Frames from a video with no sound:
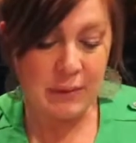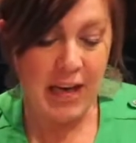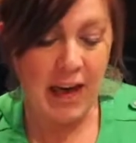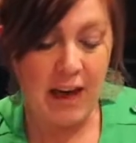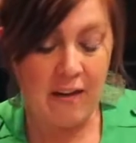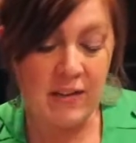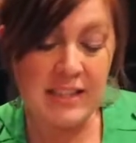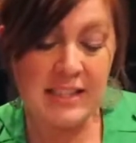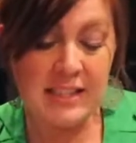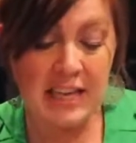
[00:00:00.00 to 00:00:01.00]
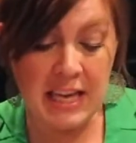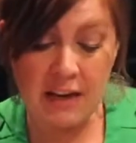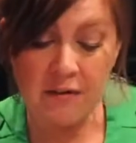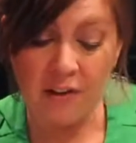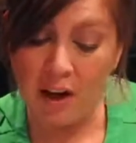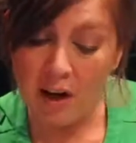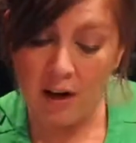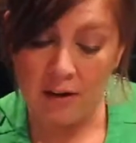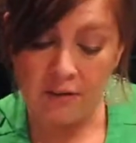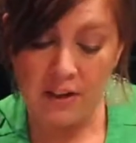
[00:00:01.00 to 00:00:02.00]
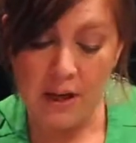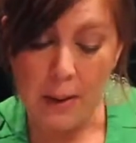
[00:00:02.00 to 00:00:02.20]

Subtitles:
We have Skin Volve